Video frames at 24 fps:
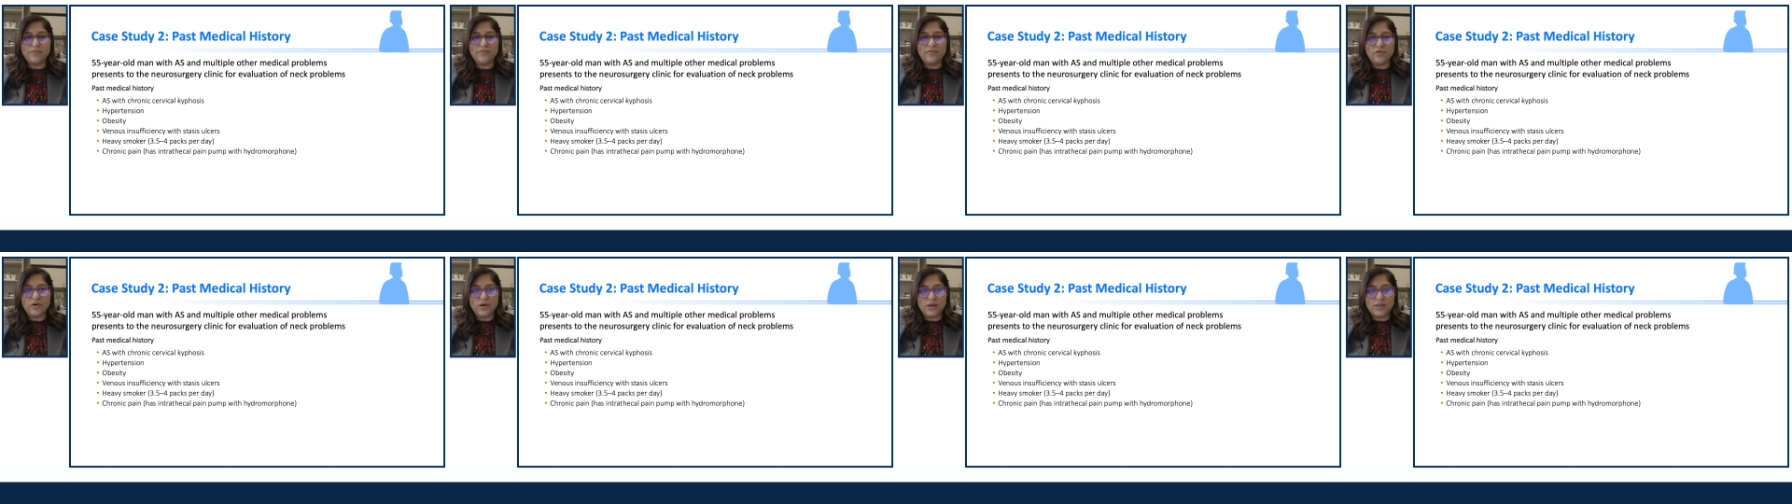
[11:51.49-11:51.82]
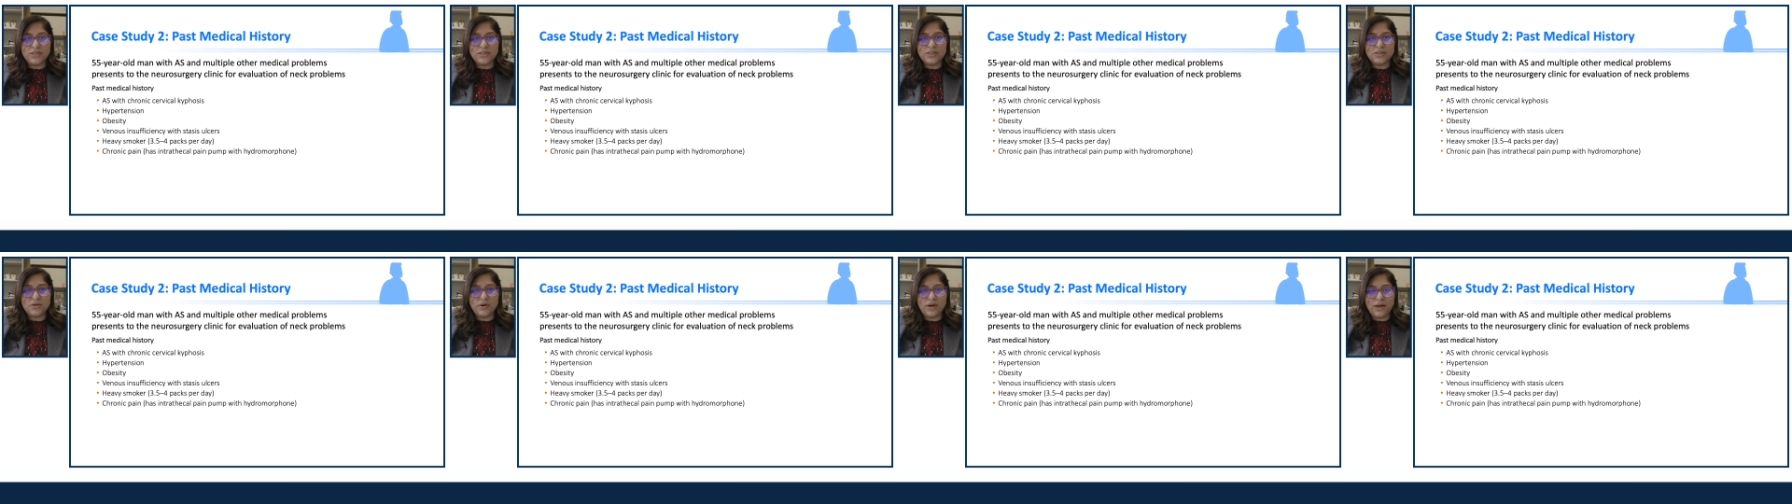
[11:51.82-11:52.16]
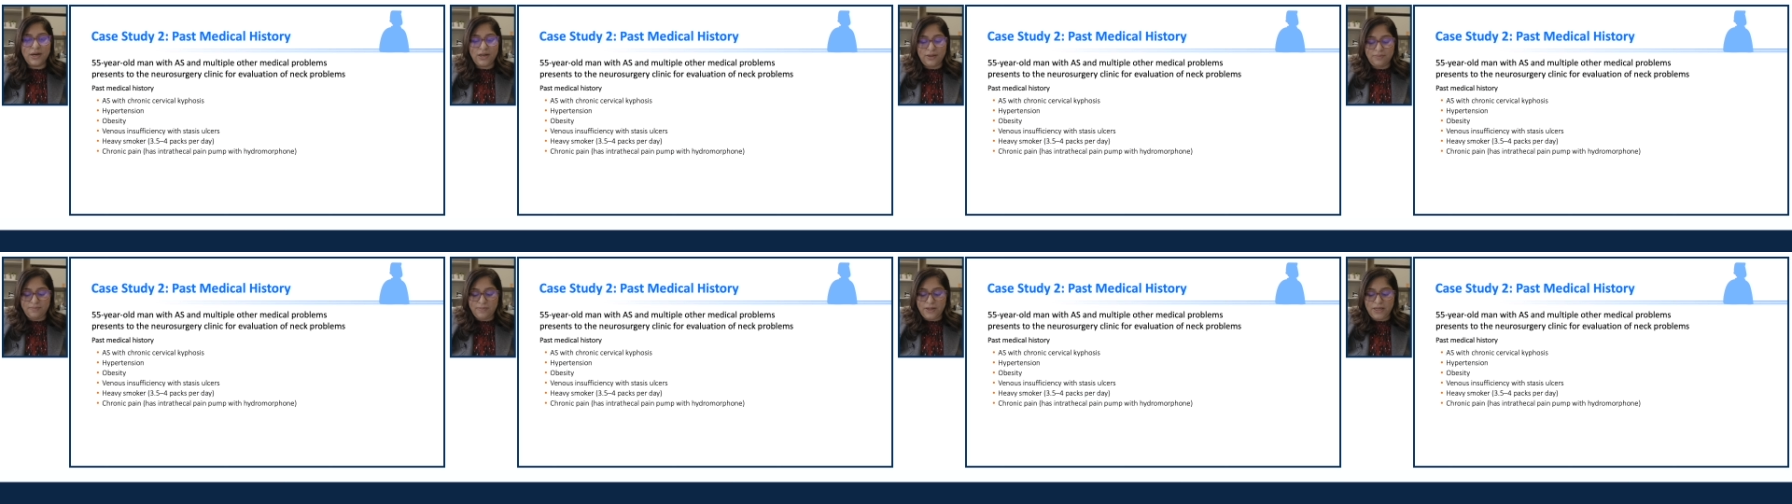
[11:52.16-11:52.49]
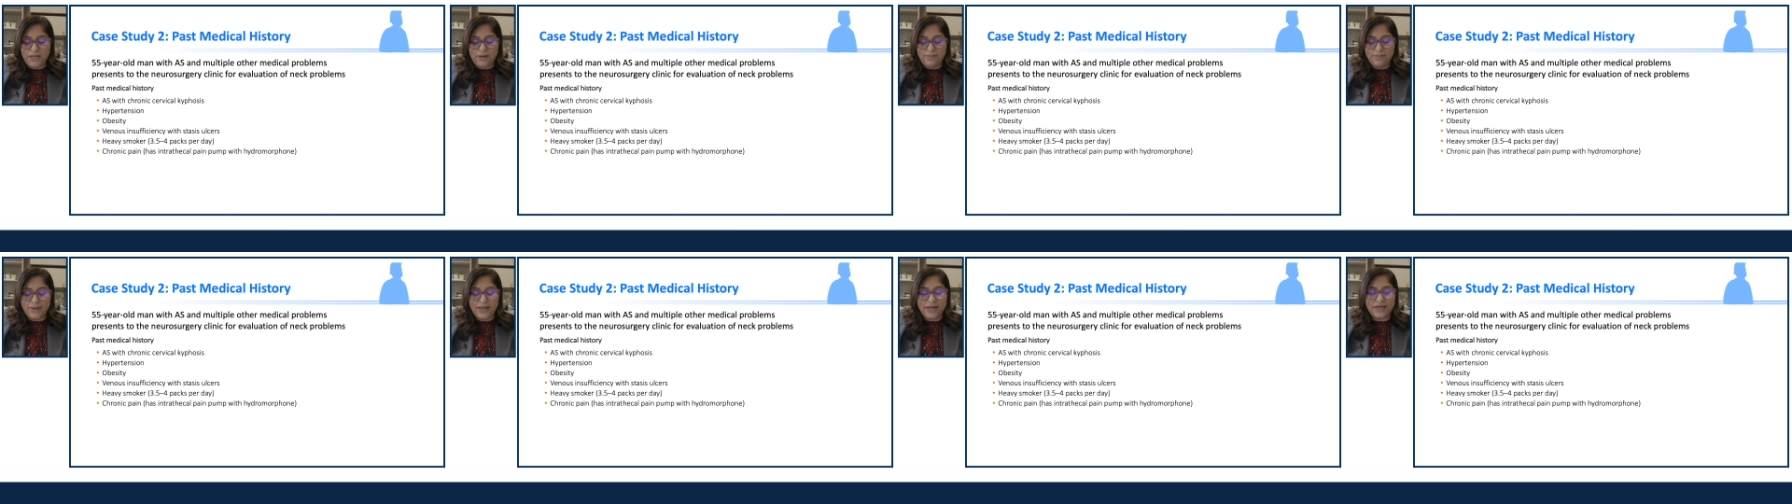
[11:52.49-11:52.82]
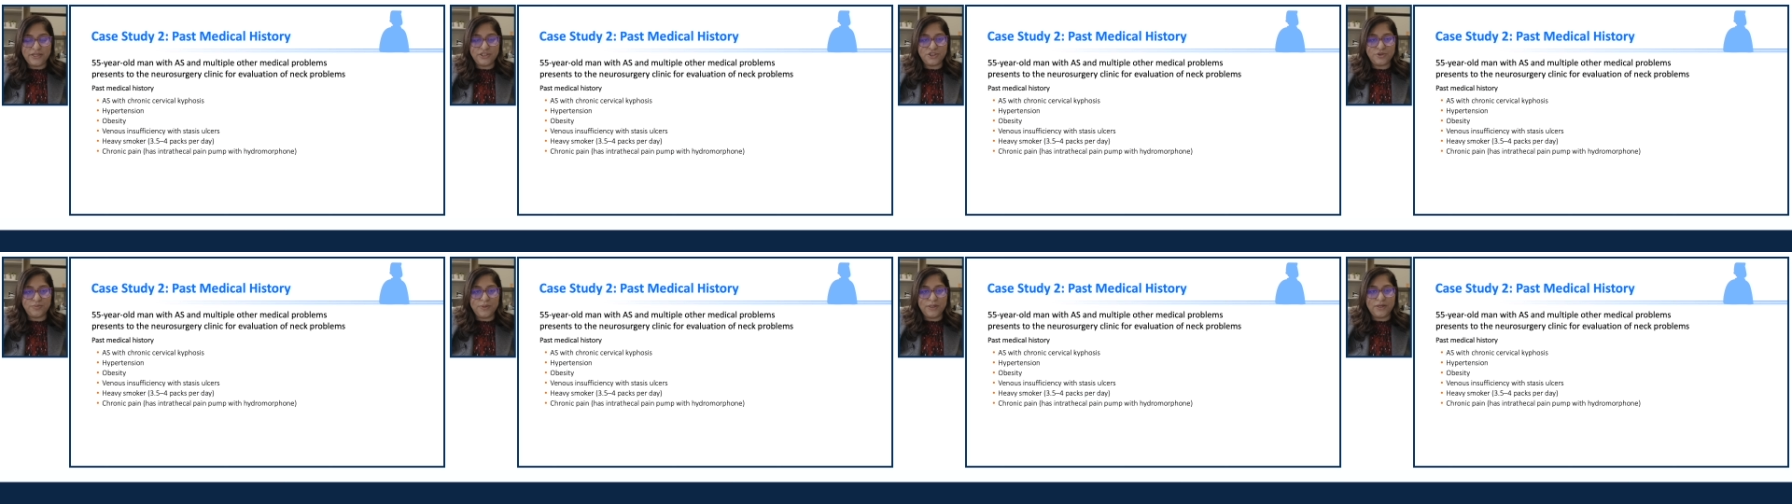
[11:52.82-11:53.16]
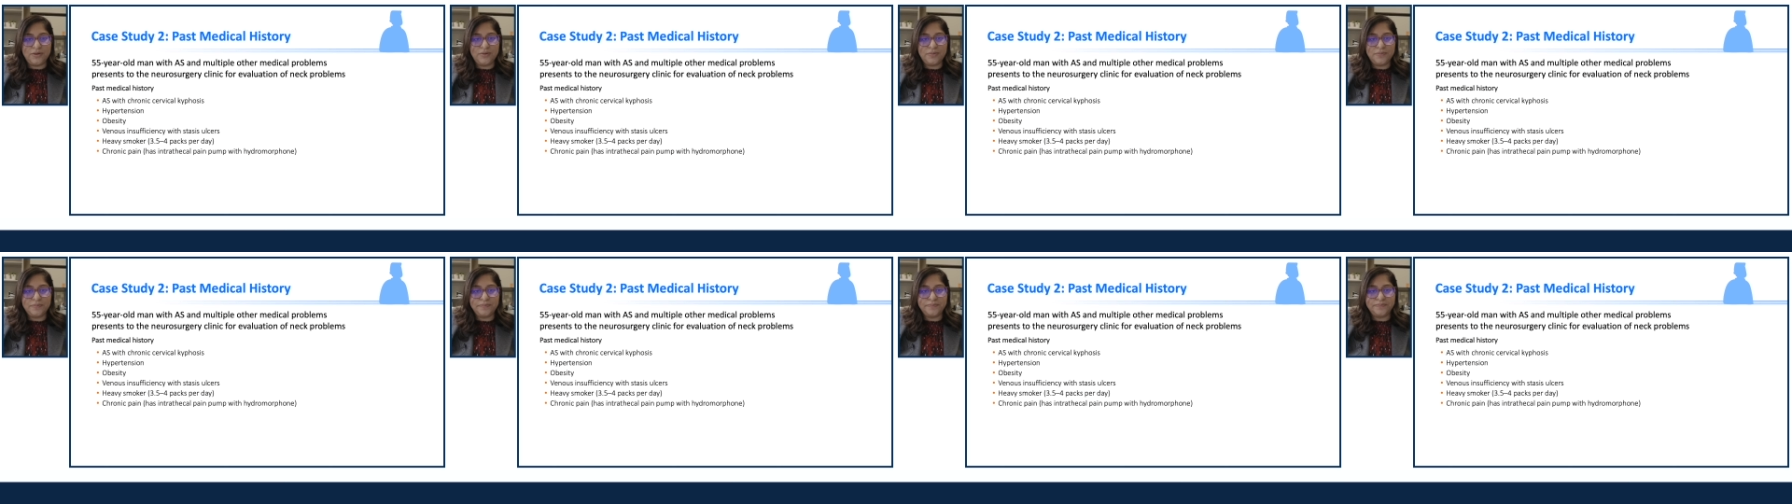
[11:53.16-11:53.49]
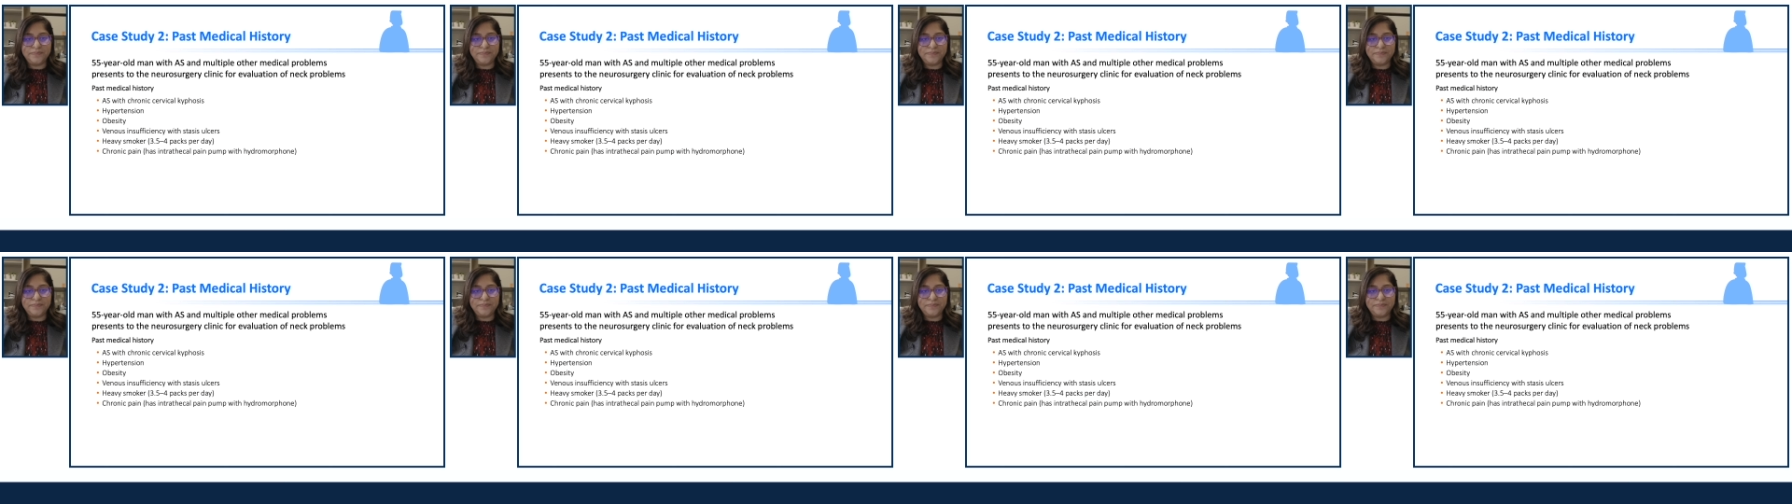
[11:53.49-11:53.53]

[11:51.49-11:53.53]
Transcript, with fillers: for his chronic pain management.